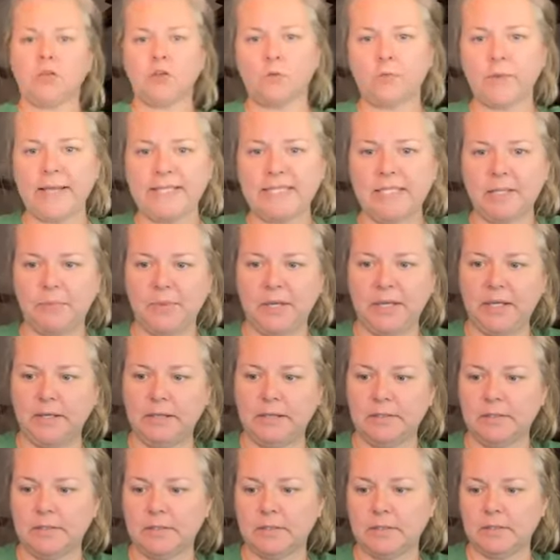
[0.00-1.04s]
your
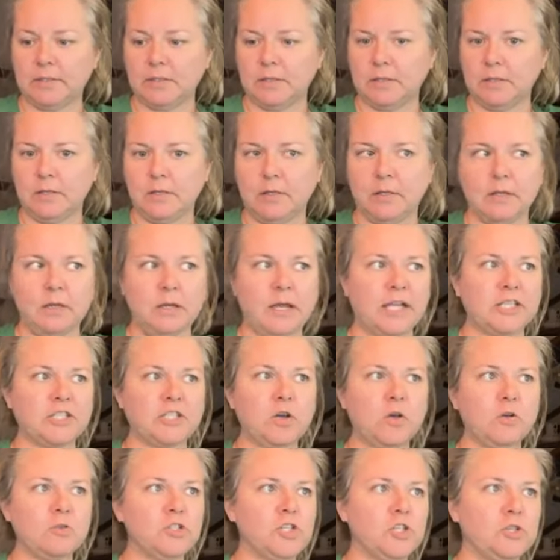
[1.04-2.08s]
recipes. I
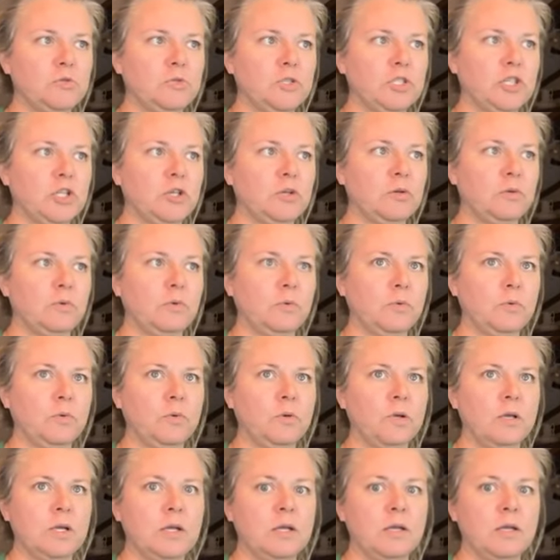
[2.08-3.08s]
told you to